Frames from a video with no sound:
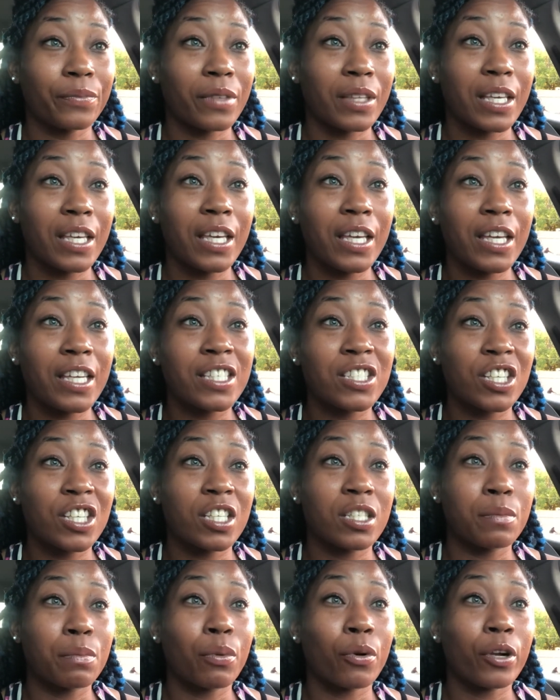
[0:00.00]
kids
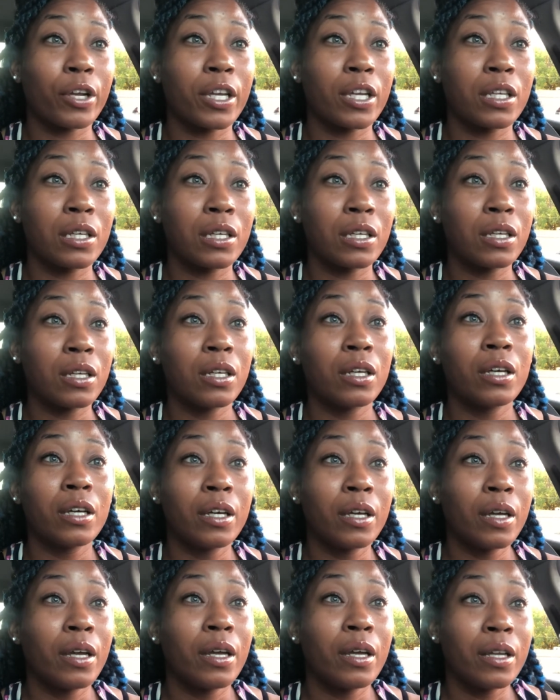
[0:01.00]
just bring
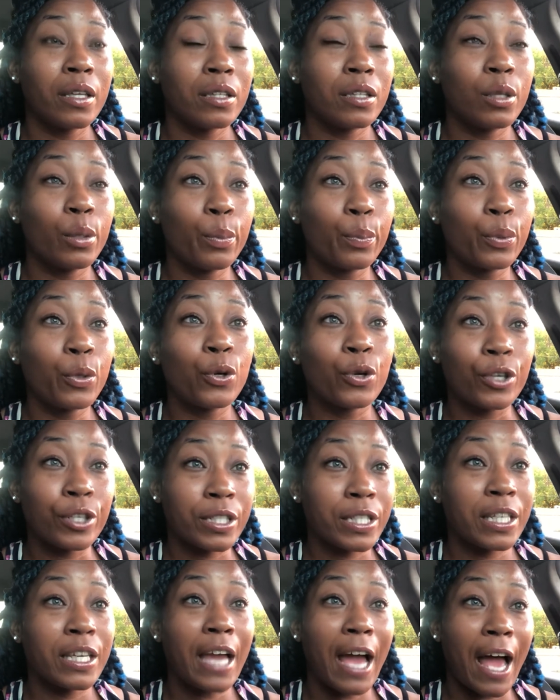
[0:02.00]
the
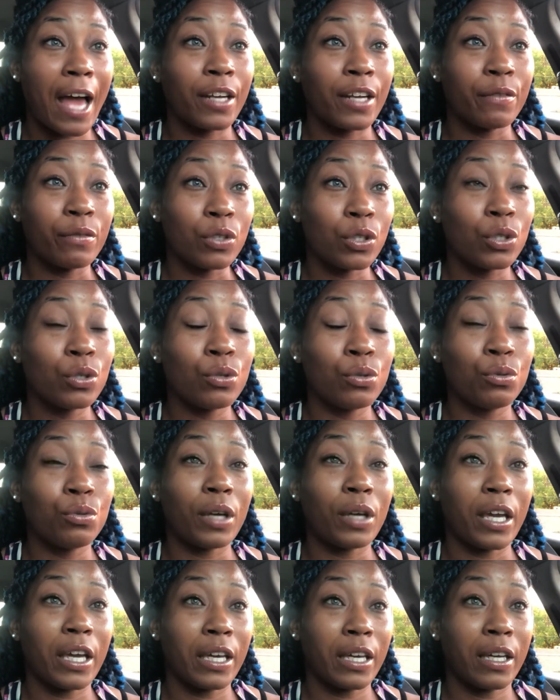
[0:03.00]
purity out of you
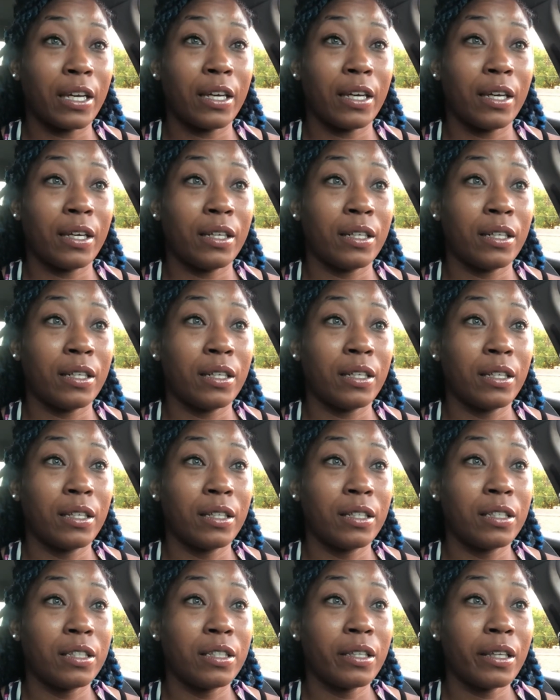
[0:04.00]
and
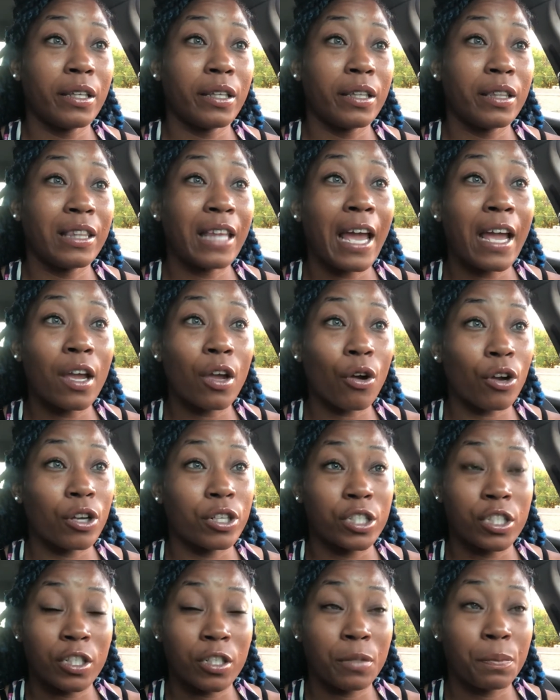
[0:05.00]
they are
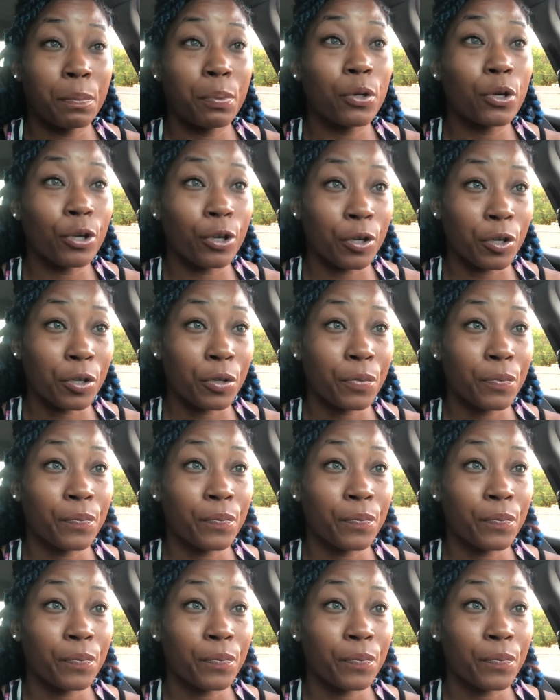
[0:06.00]
just pure.